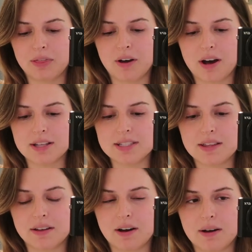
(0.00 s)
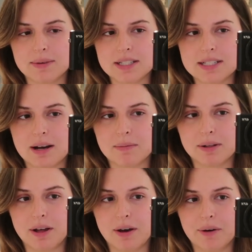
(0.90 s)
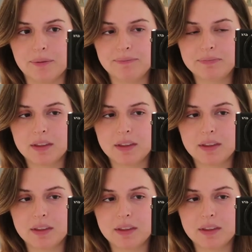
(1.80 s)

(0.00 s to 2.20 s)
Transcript: thoughts in the comments down below.